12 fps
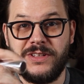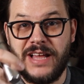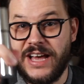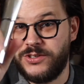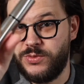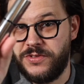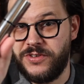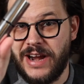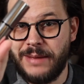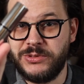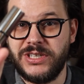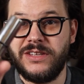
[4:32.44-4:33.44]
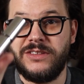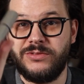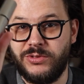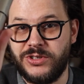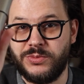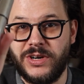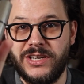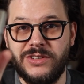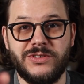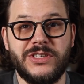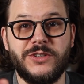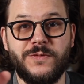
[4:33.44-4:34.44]
the glass with your absinthe, which is what I
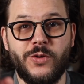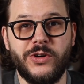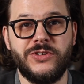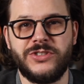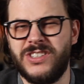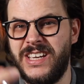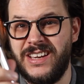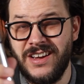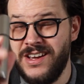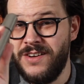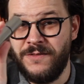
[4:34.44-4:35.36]
use this for usually.